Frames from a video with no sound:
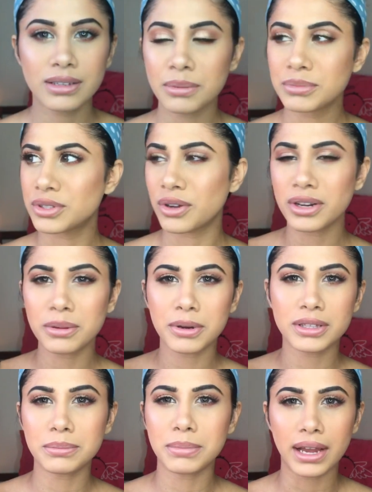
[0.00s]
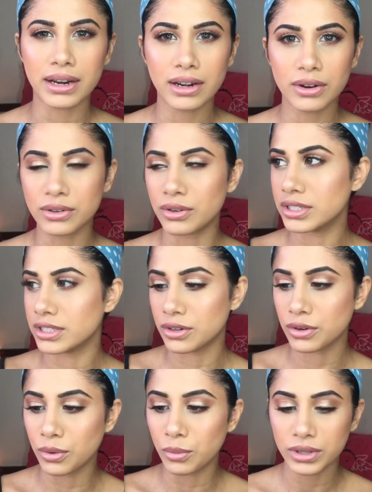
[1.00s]
I'm sorry about the background noise, I
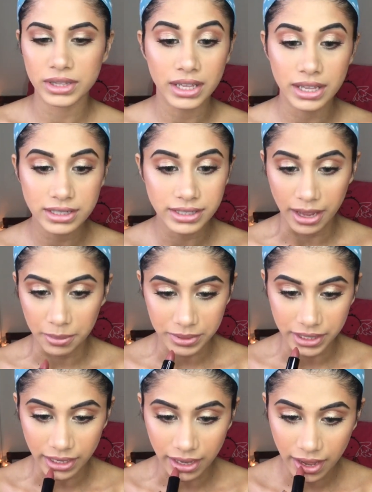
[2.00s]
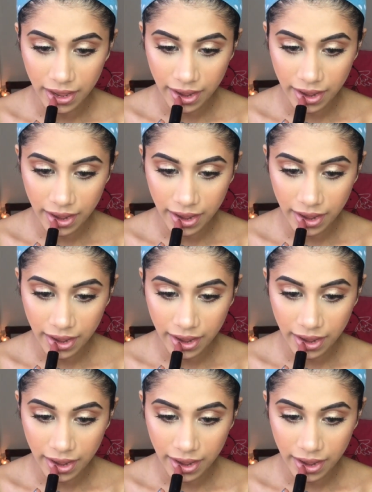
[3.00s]
don't know what the hell is happening.